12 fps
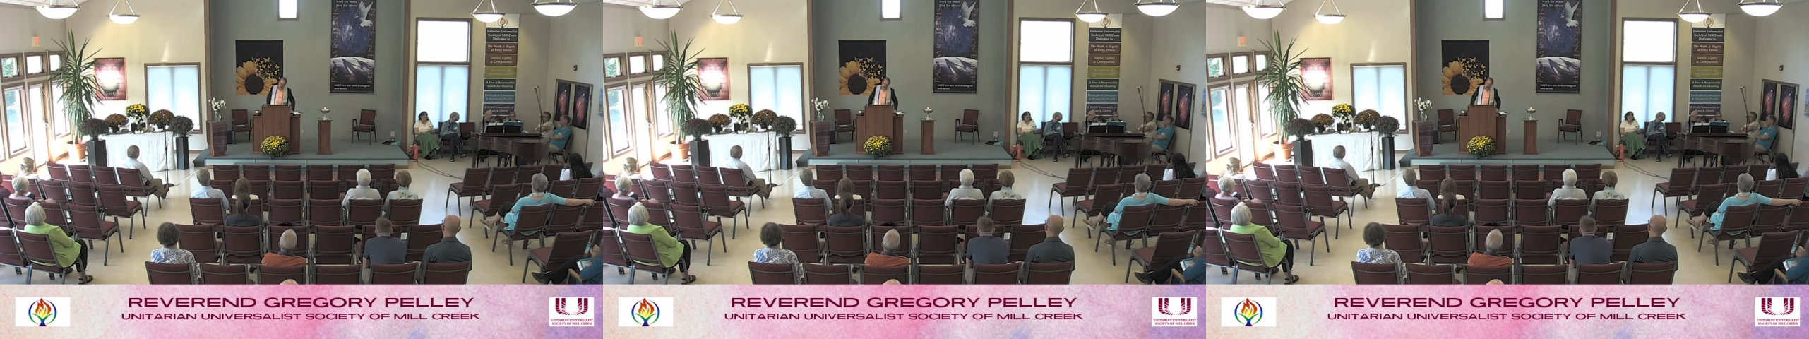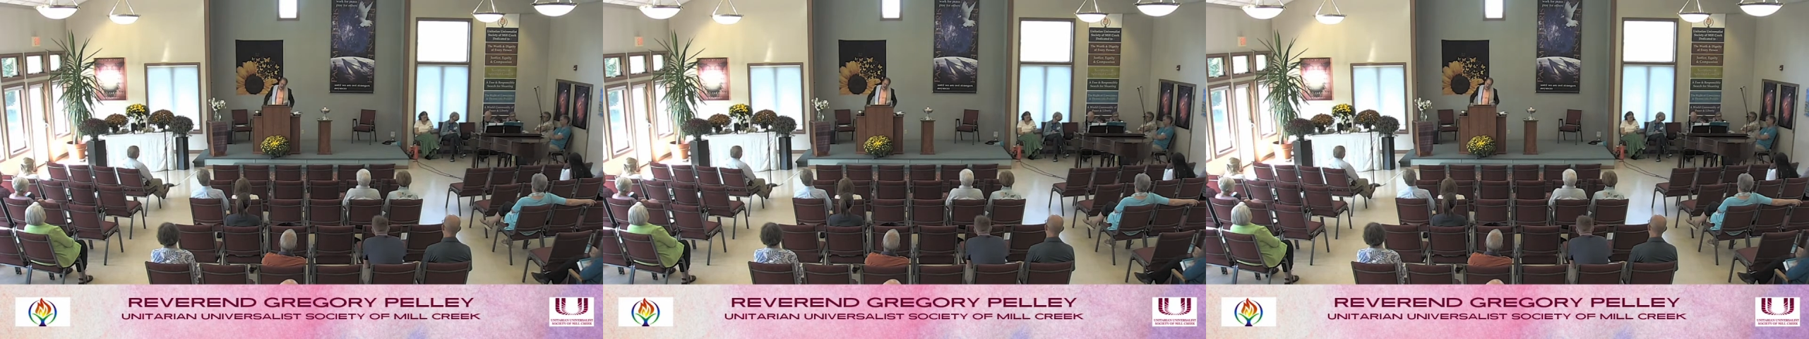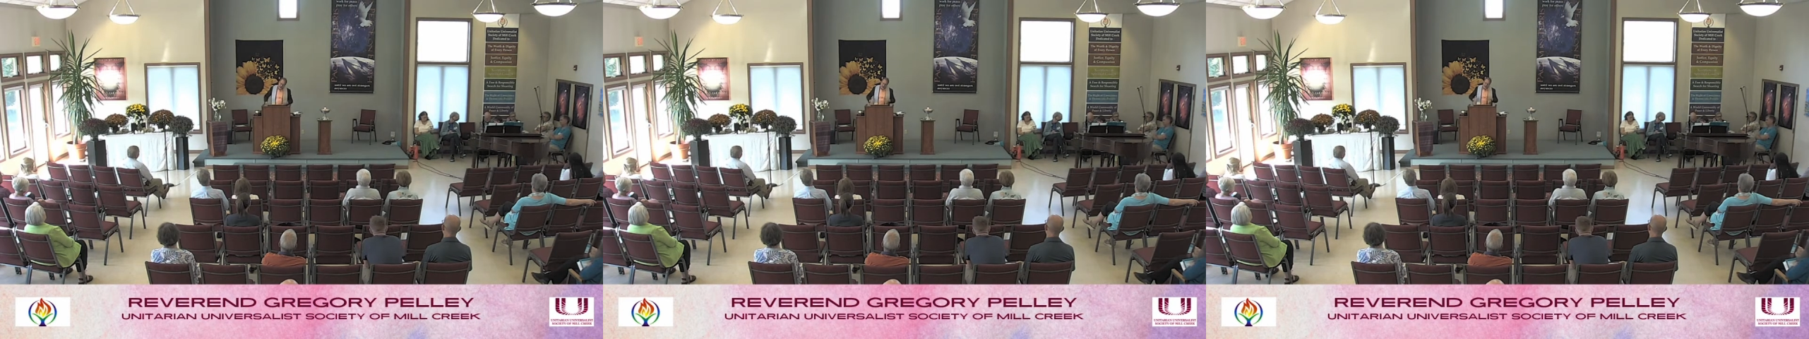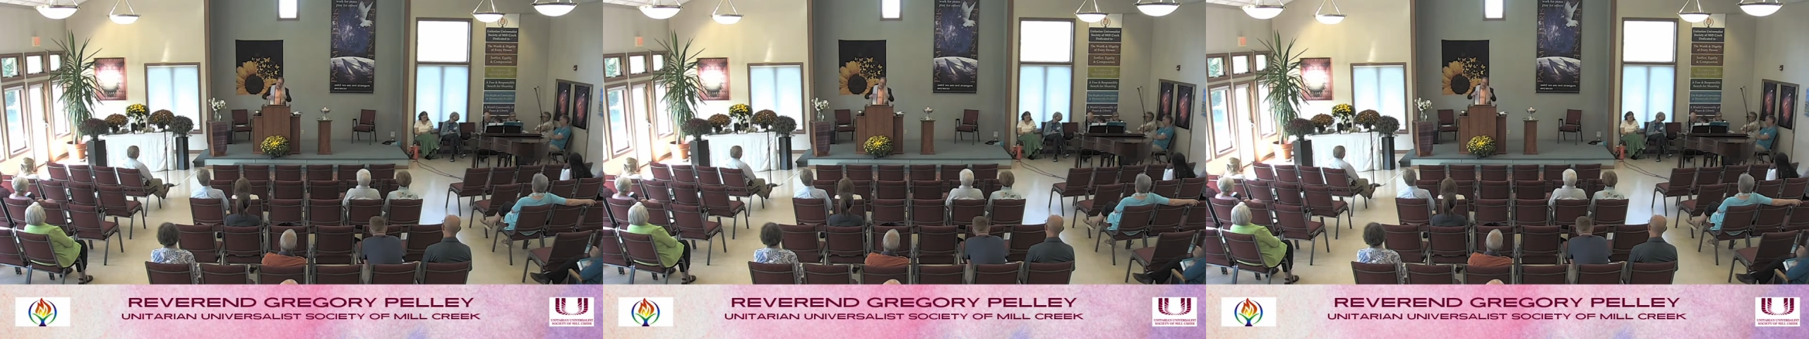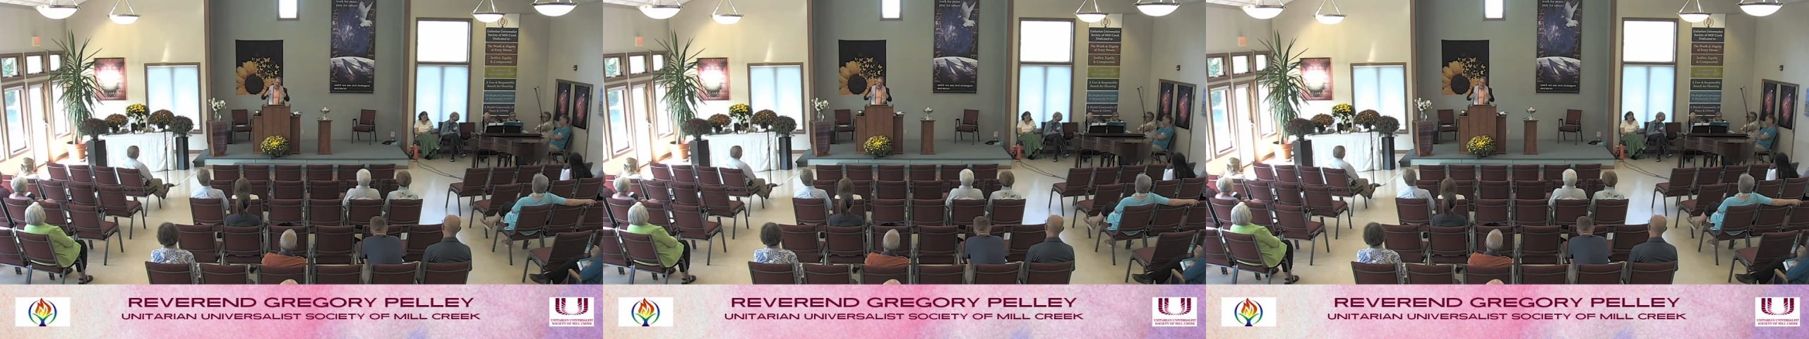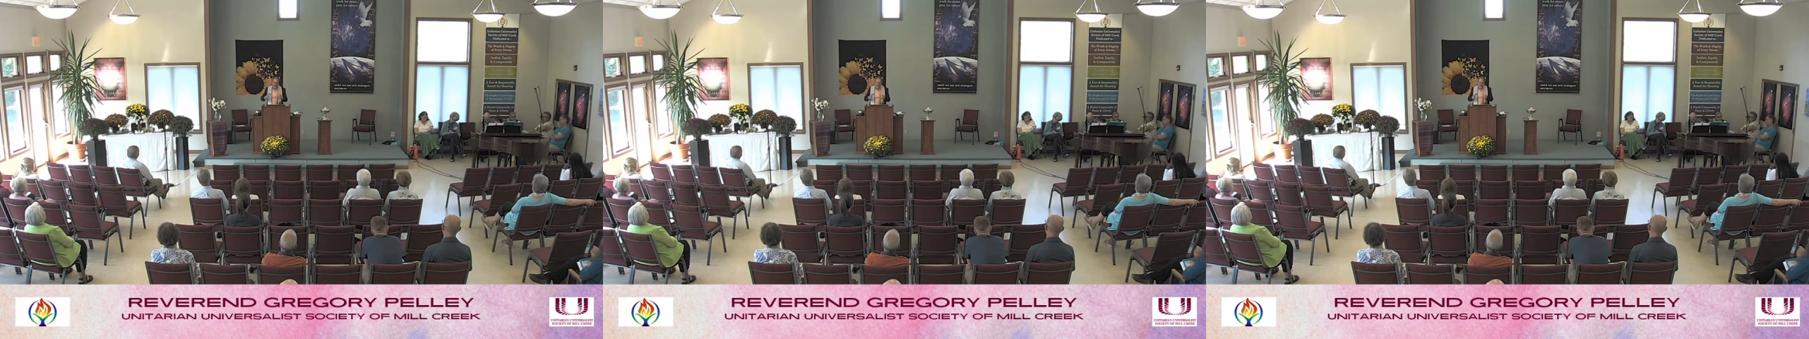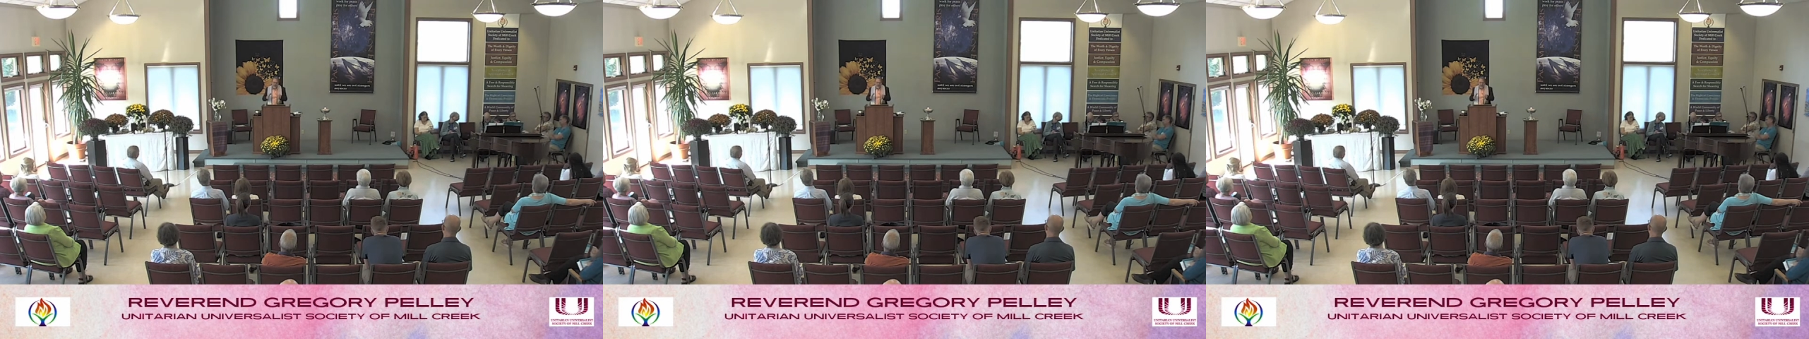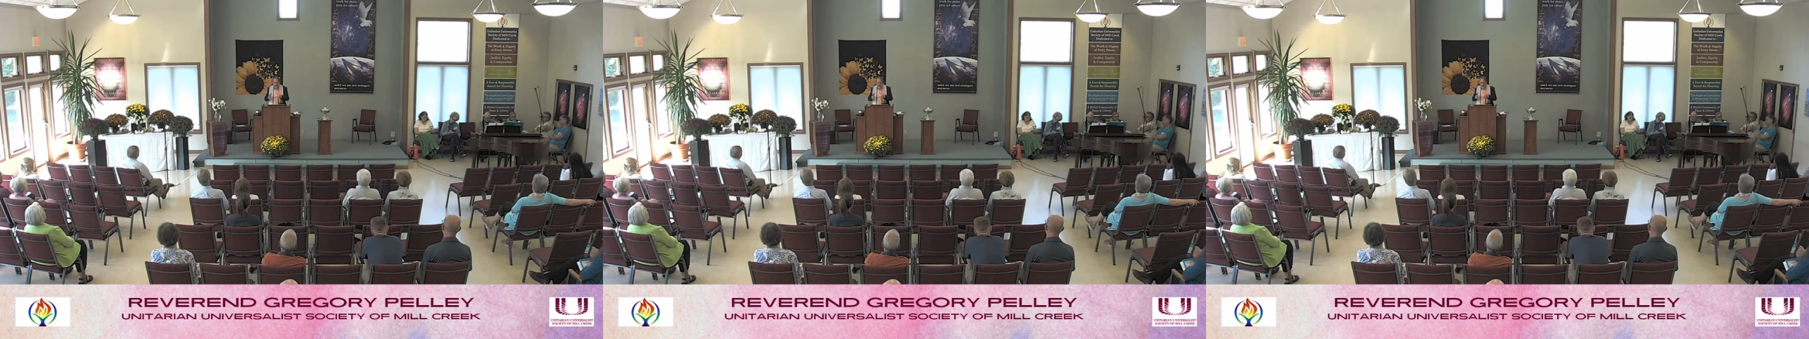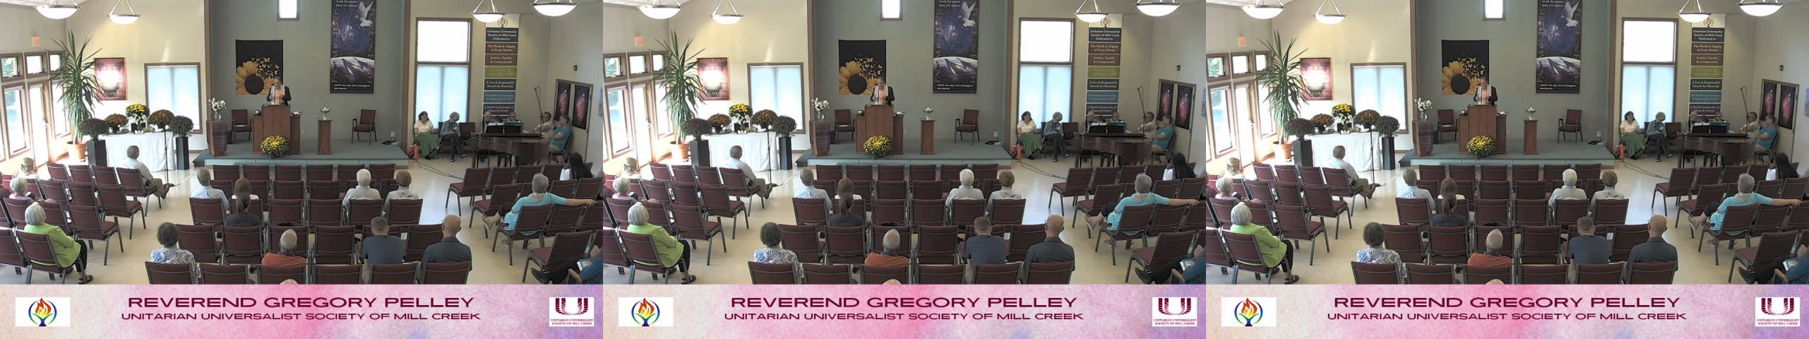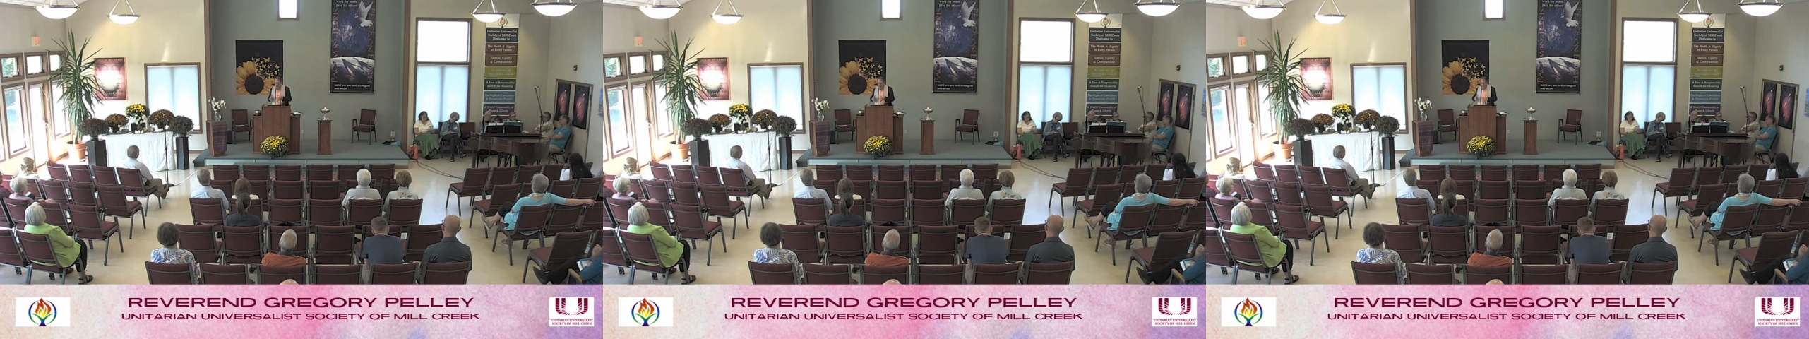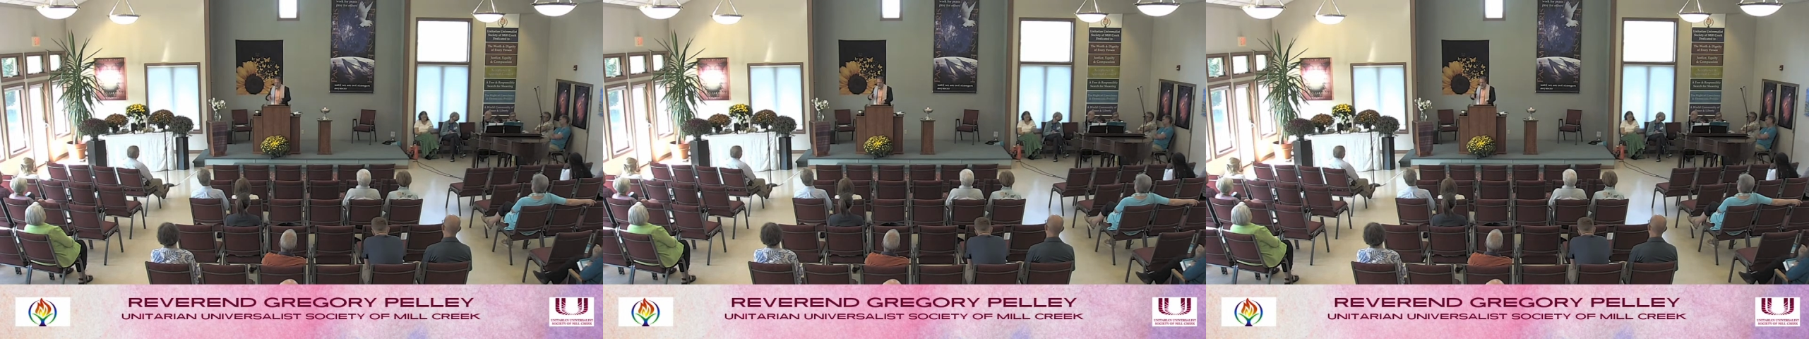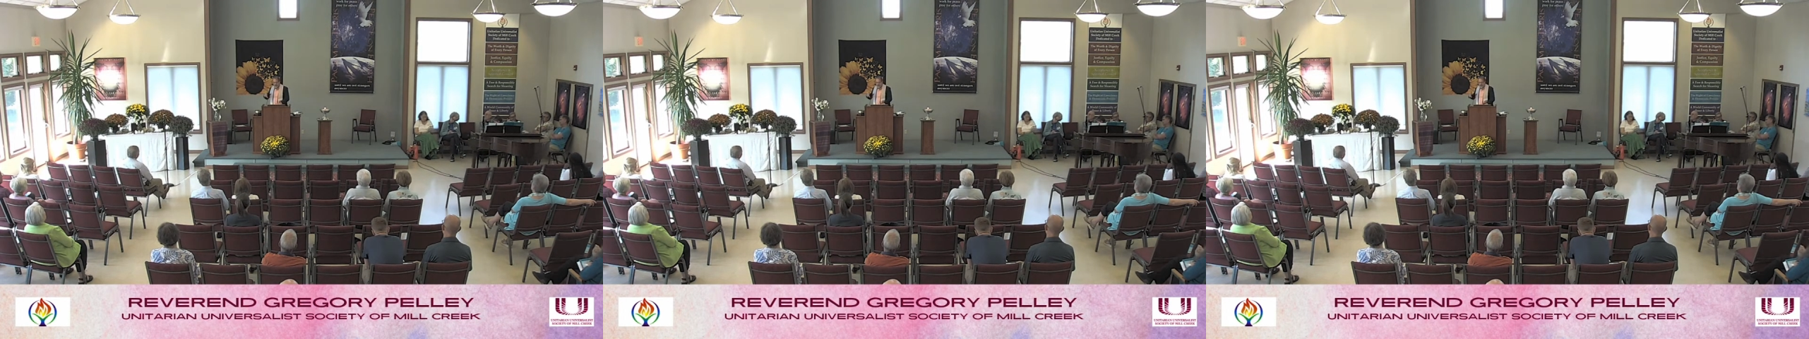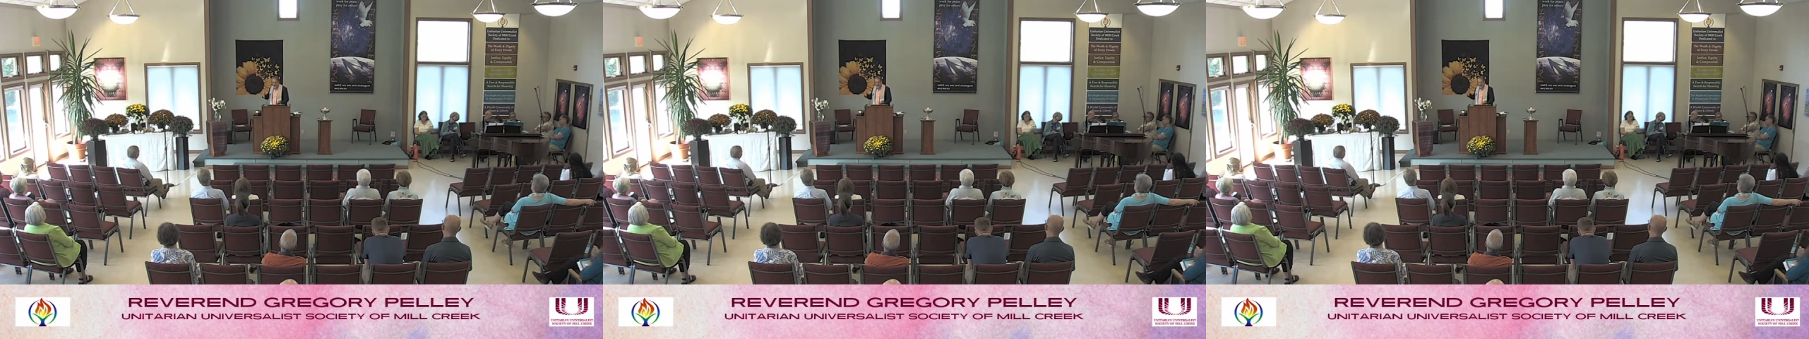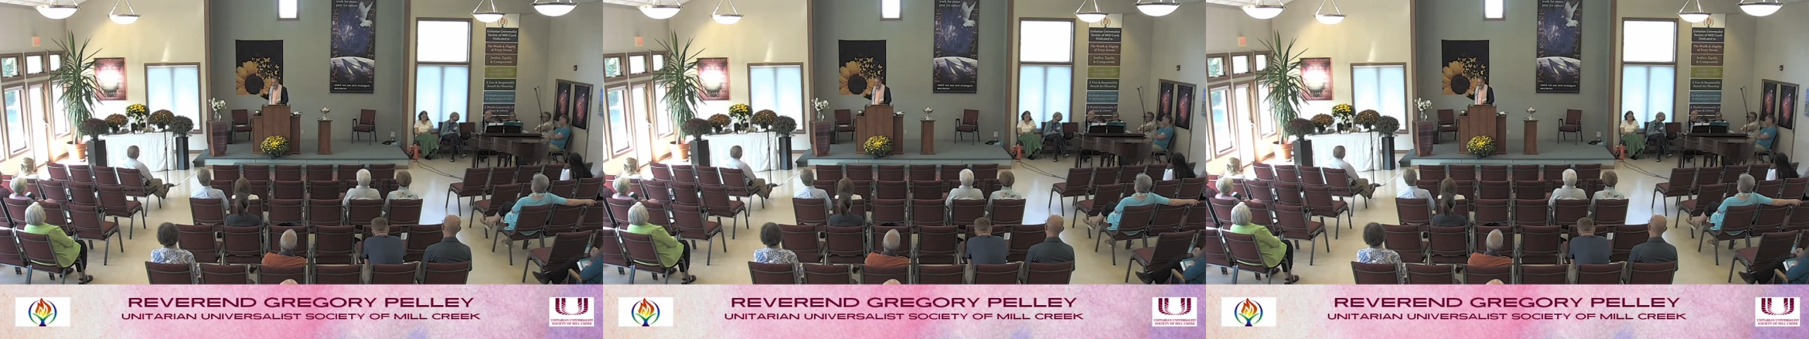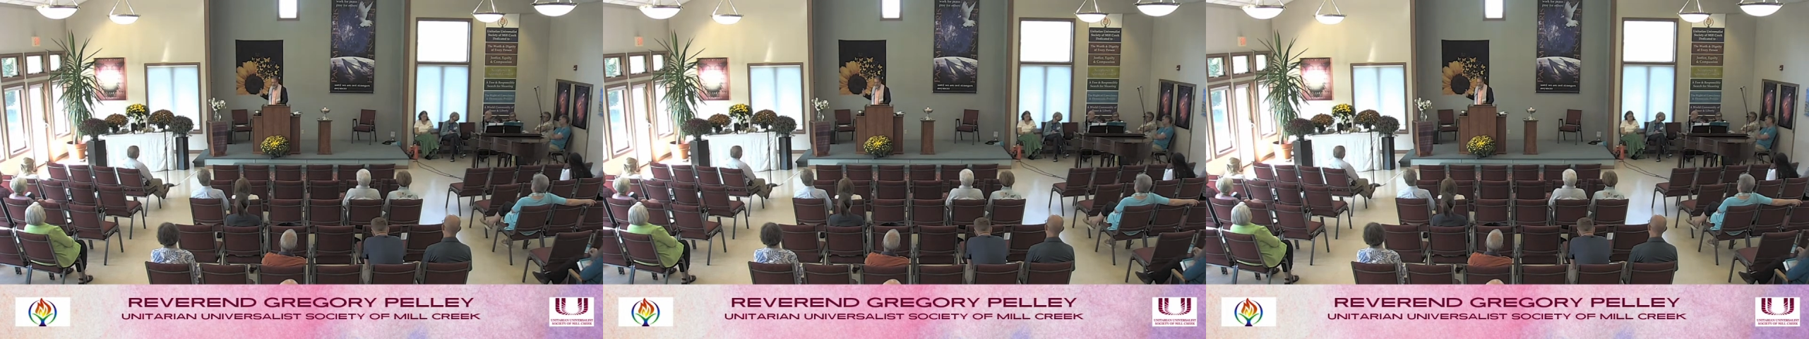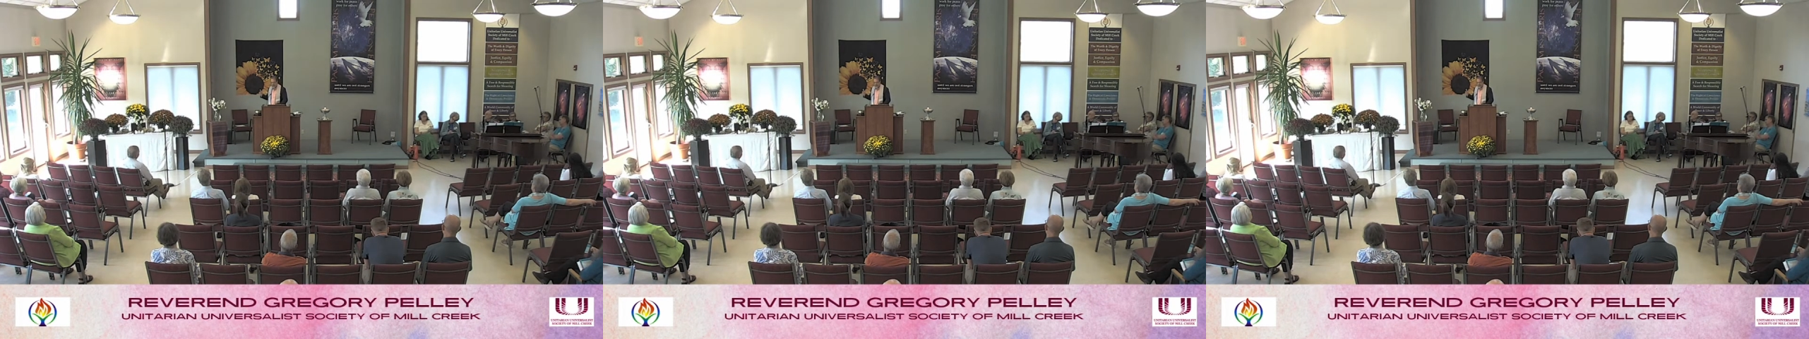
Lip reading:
(no speaker visible)